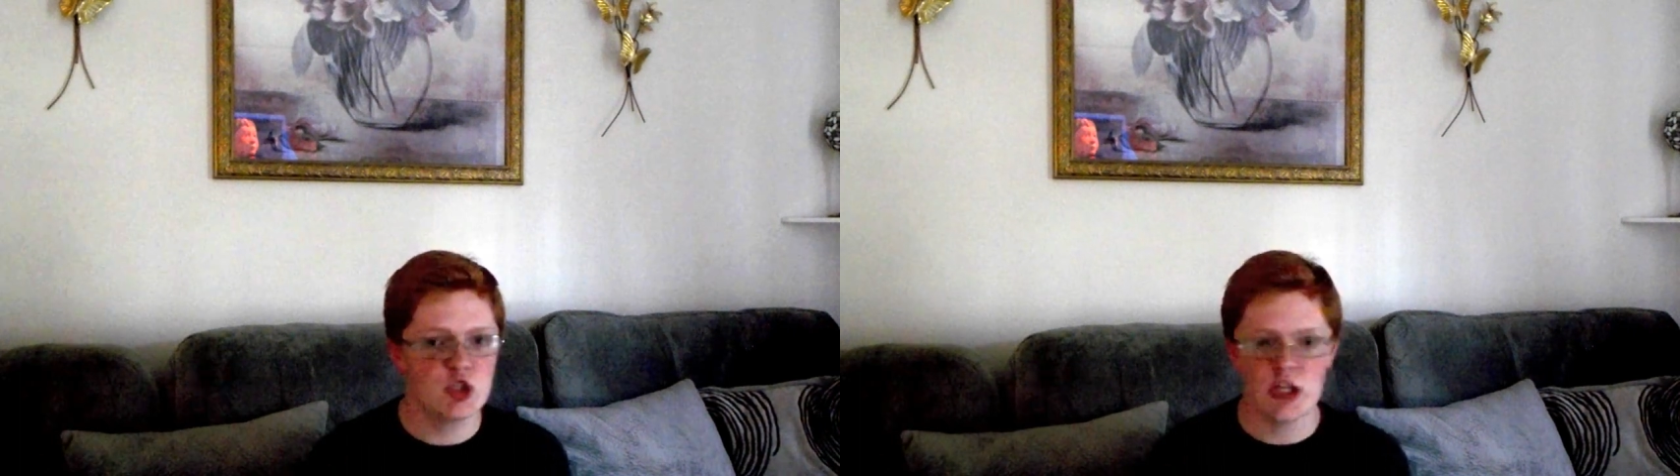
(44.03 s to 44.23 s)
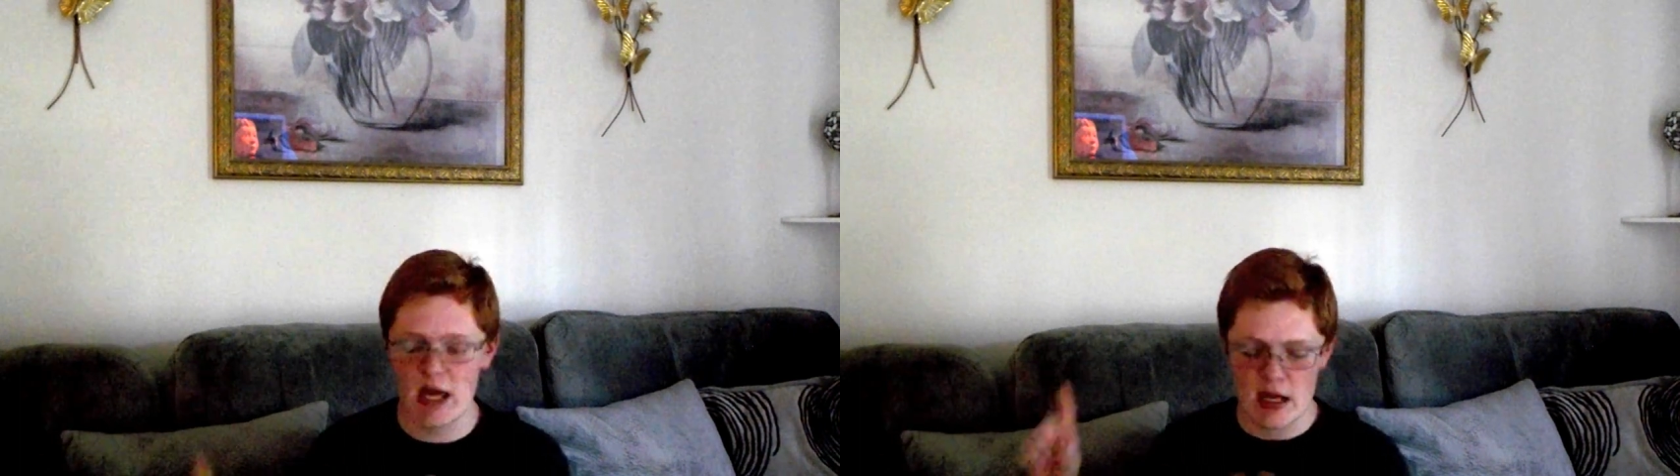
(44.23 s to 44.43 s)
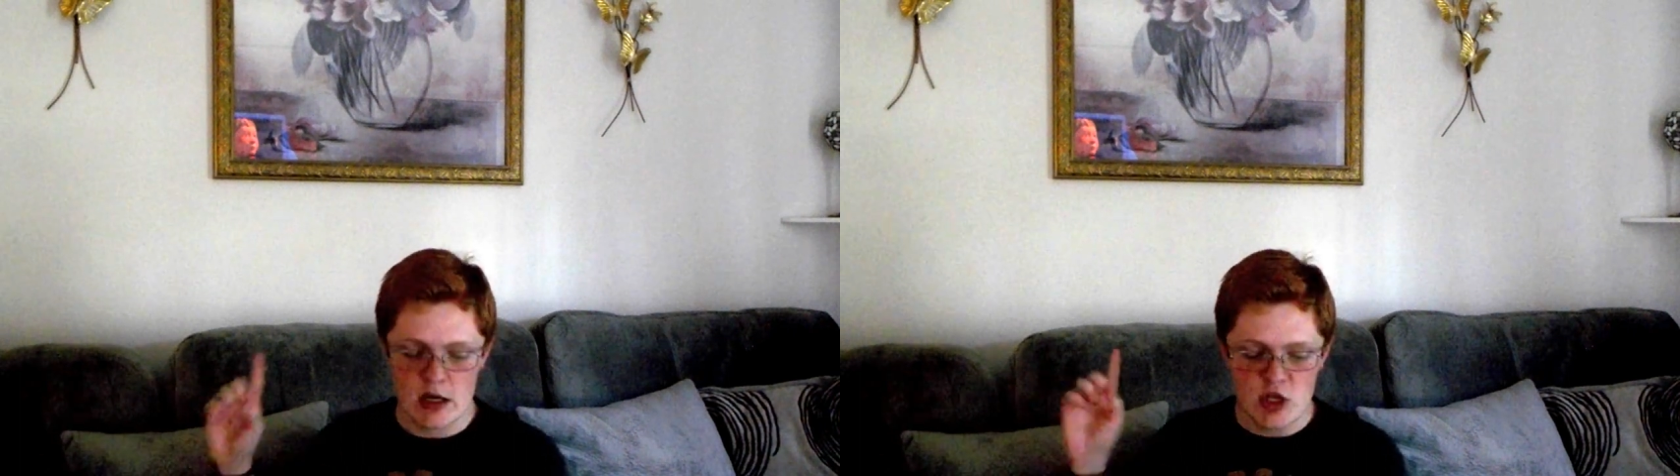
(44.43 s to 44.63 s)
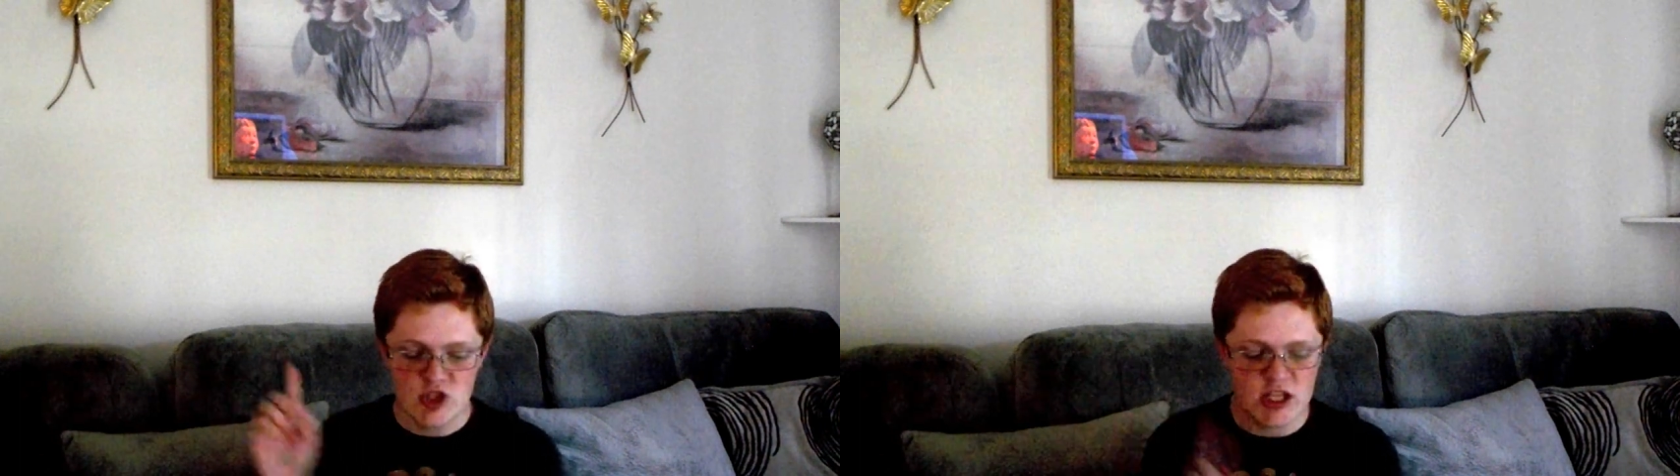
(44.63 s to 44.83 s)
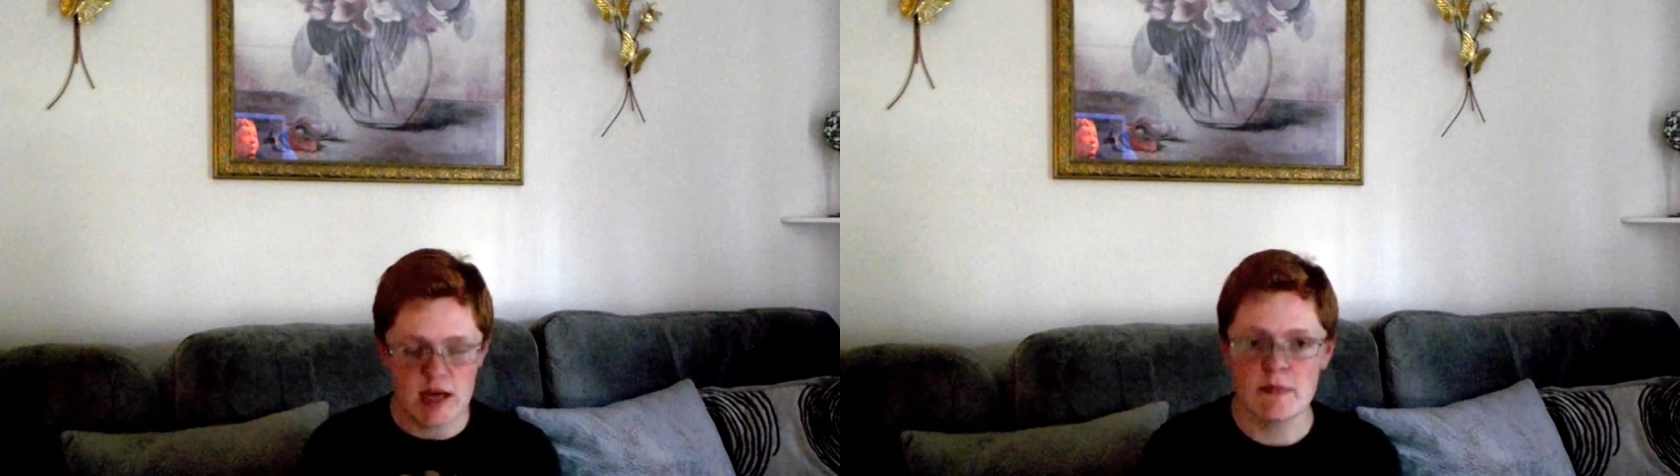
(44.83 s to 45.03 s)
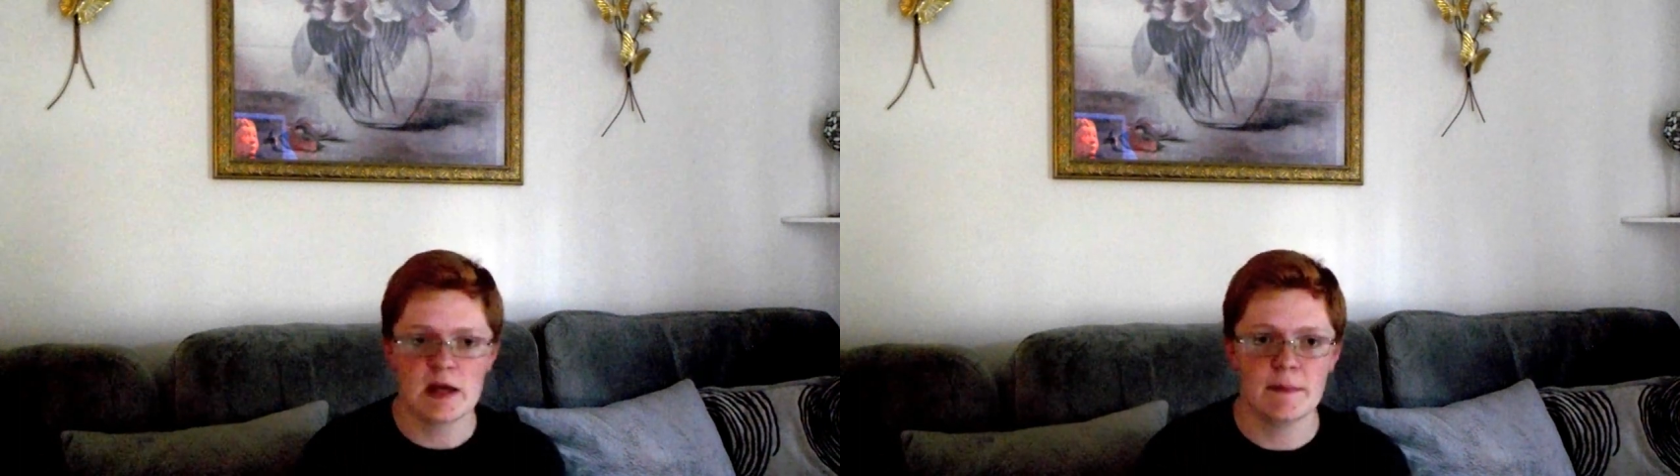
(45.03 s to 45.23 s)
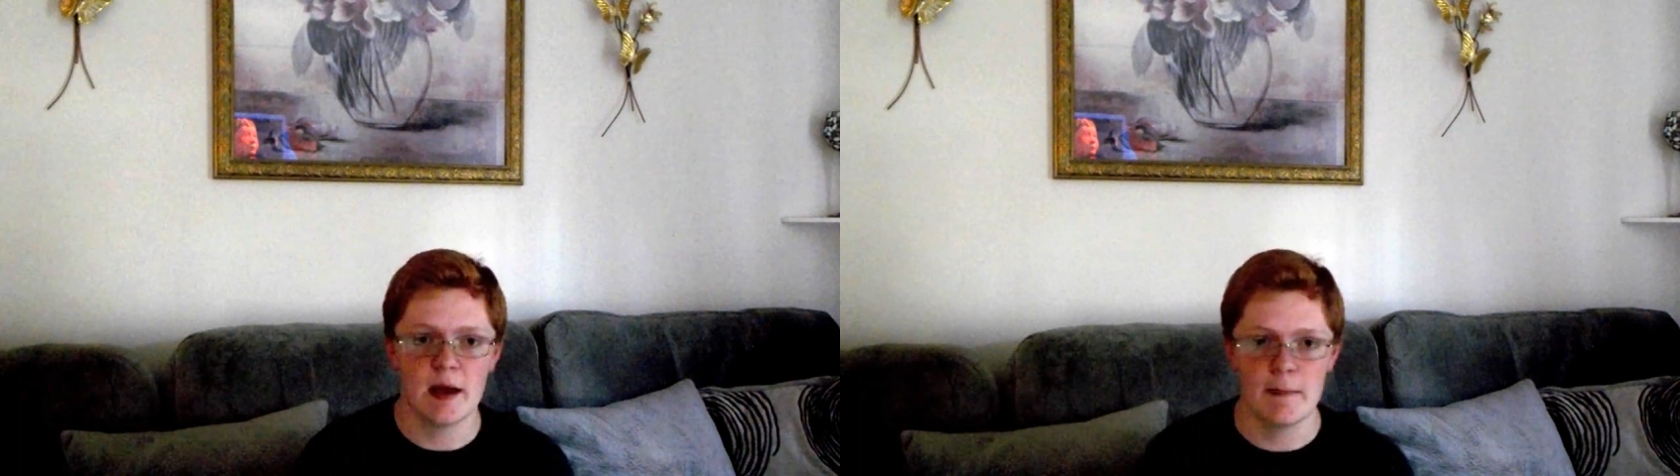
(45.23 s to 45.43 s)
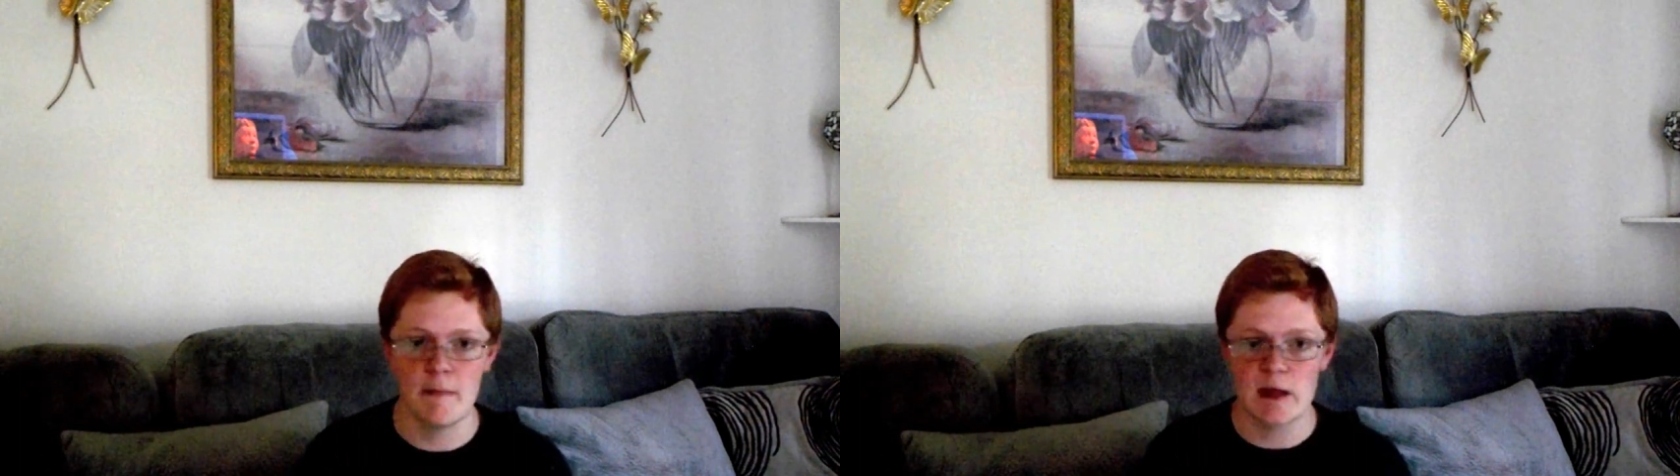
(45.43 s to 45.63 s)
She can't she can't make my
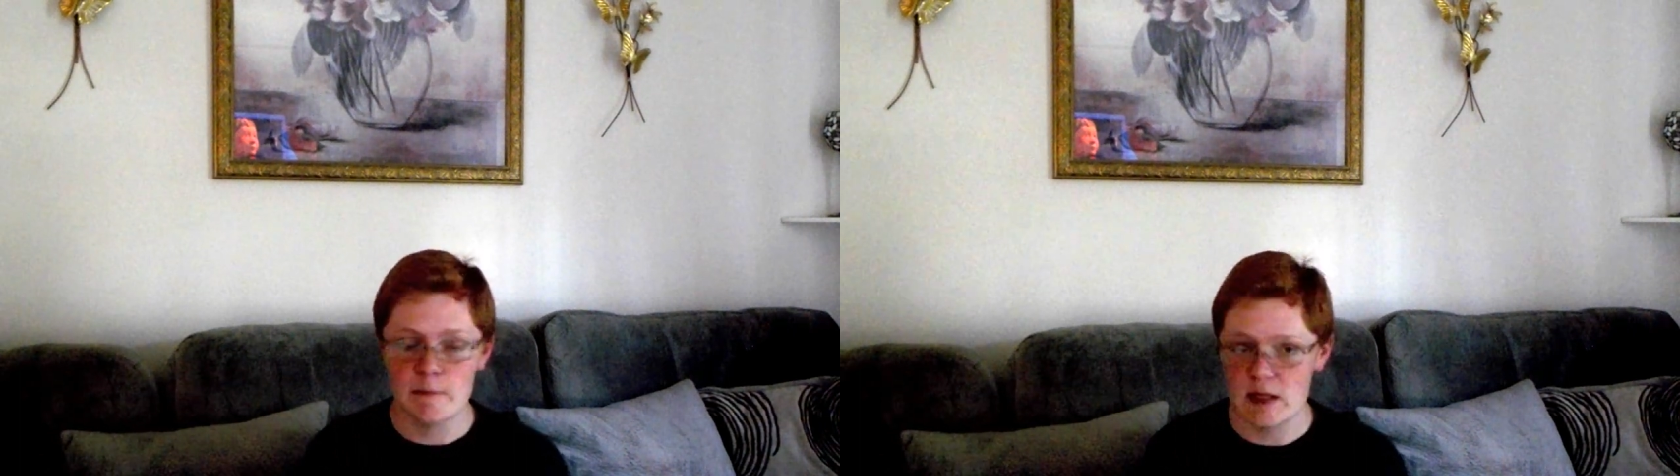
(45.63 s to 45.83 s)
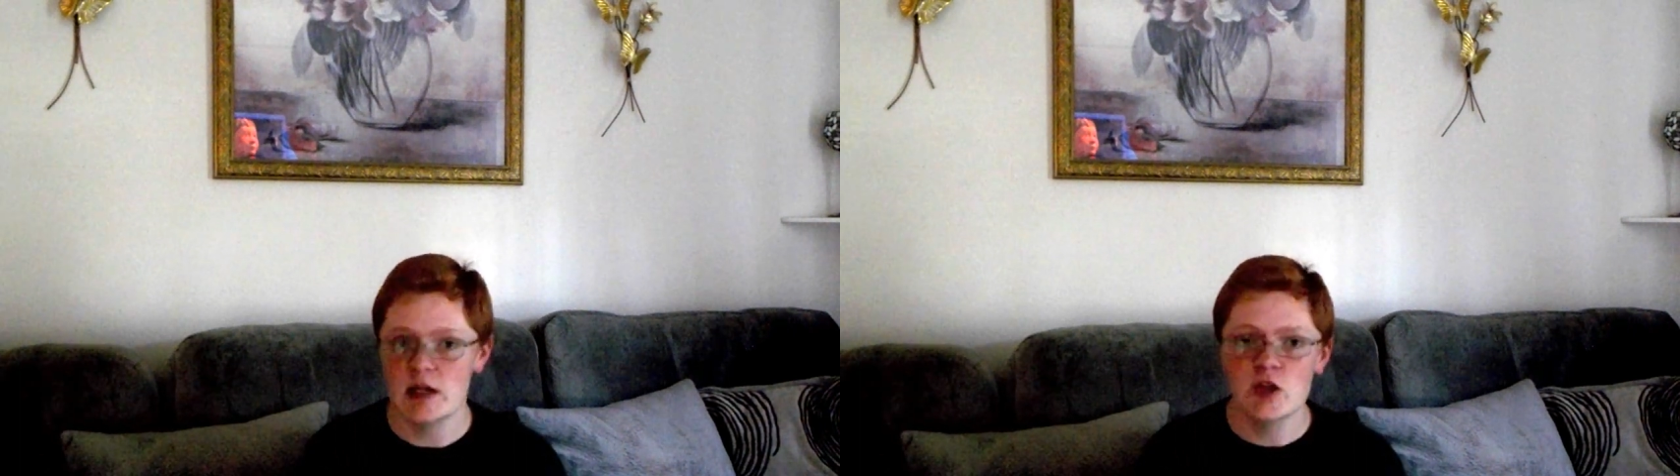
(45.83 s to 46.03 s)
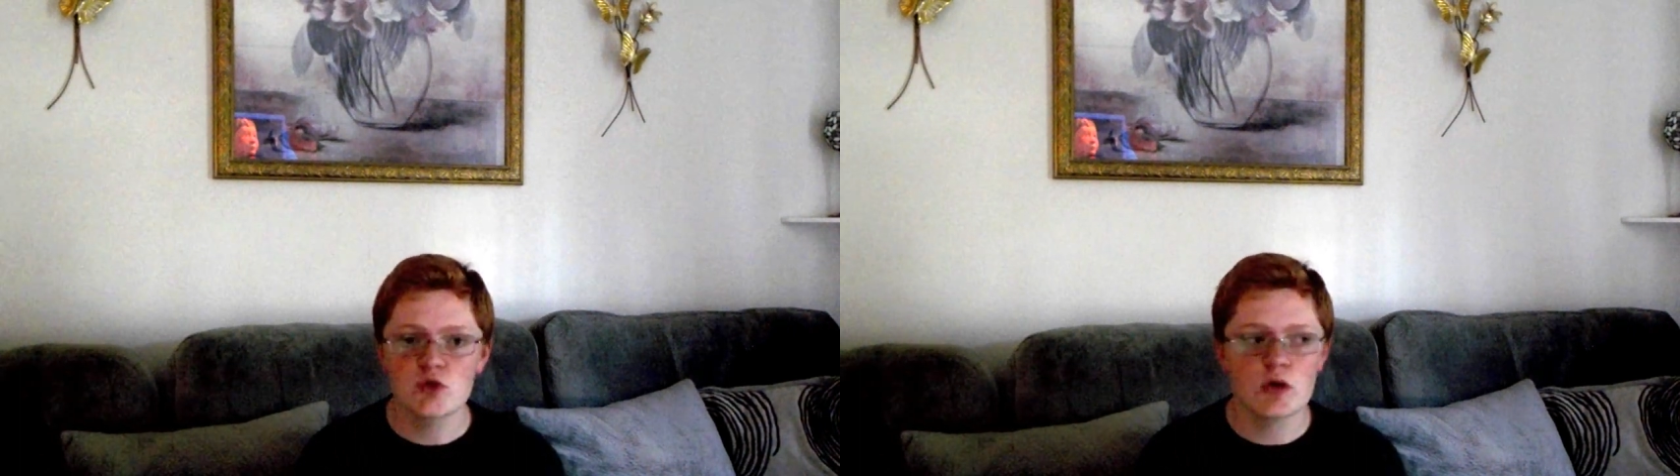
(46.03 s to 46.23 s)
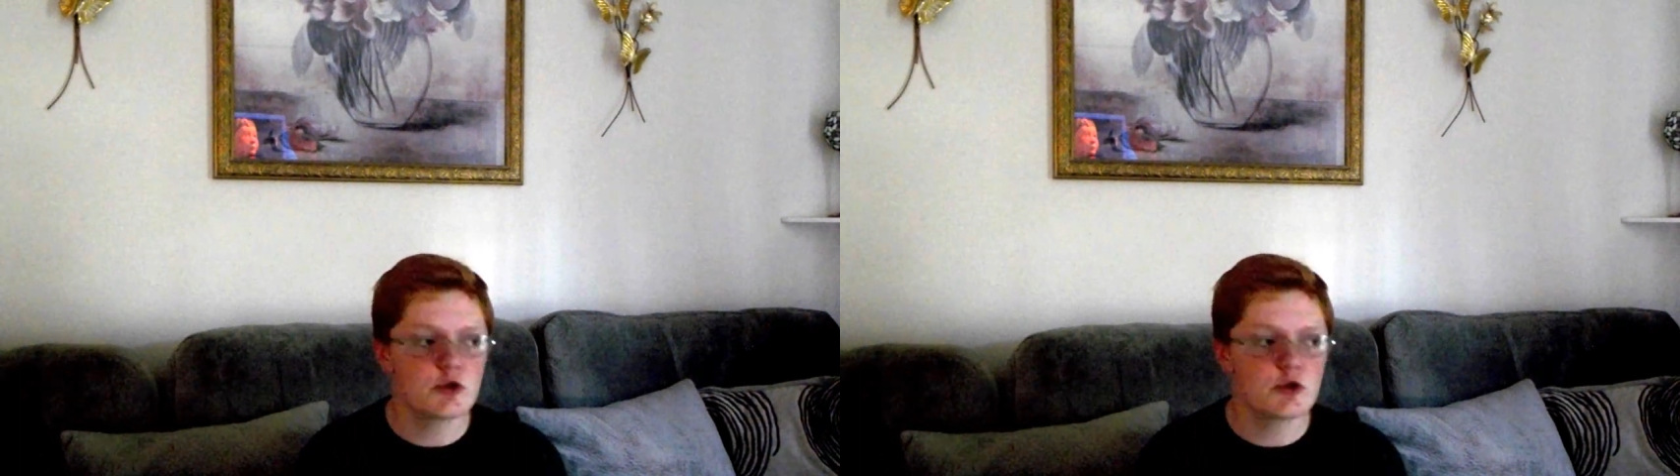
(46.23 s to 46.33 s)
make me an intro.